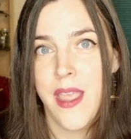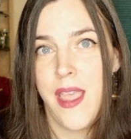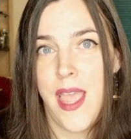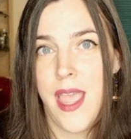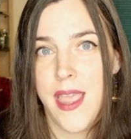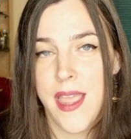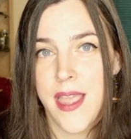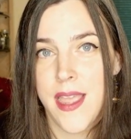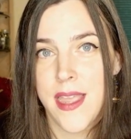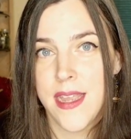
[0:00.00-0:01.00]

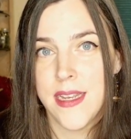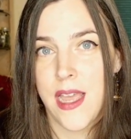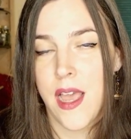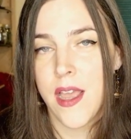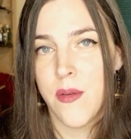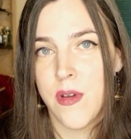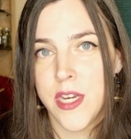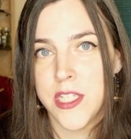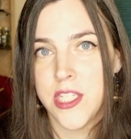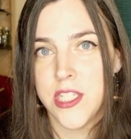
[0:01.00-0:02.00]
And I
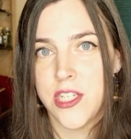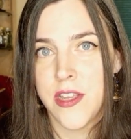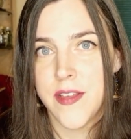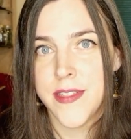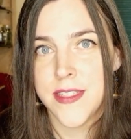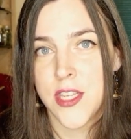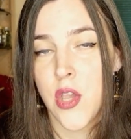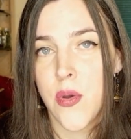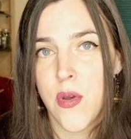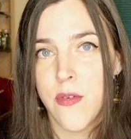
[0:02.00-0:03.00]
wanted to just
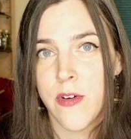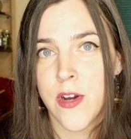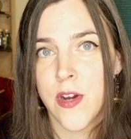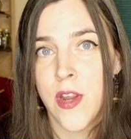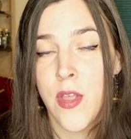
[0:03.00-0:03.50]
go over